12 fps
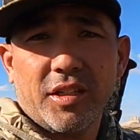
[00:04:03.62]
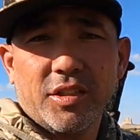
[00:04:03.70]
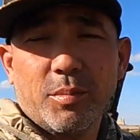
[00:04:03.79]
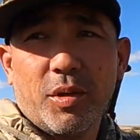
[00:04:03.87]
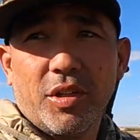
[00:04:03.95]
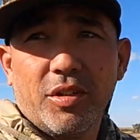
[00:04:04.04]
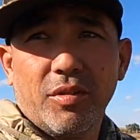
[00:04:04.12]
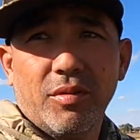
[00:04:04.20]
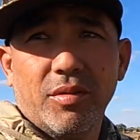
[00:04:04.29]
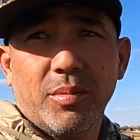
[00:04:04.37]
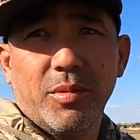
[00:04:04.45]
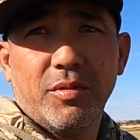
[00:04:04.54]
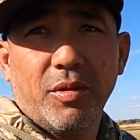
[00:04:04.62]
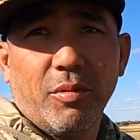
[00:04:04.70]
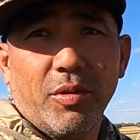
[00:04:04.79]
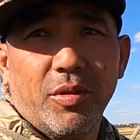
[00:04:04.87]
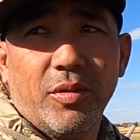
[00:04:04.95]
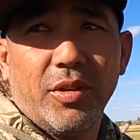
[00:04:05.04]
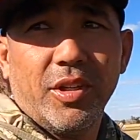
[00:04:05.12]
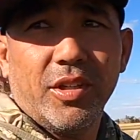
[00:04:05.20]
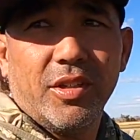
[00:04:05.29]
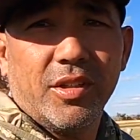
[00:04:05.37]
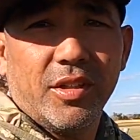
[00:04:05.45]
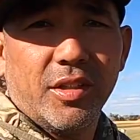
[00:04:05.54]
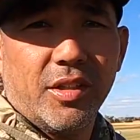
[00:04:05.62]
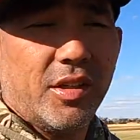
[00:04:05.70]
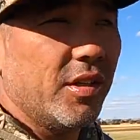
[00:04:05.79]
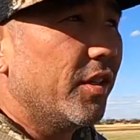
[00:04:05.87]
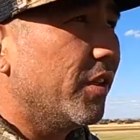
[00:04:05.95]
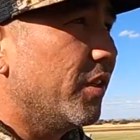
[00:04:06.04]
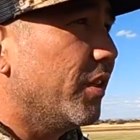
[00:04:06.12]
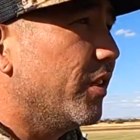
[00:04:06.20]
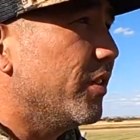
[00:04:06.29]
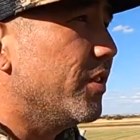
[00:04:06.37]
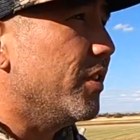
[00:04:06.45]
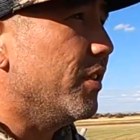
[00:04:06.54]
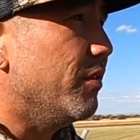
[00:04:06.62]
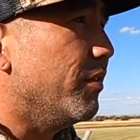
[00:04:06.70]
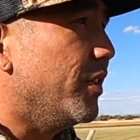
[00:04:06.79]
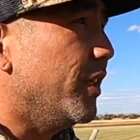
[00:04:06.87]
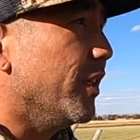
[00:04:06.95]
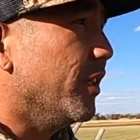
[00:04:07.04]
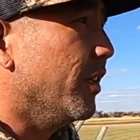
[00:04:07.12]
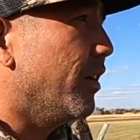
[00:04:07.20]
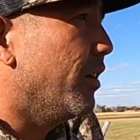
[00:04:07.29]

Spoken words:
Spotting over before we go in, see if we can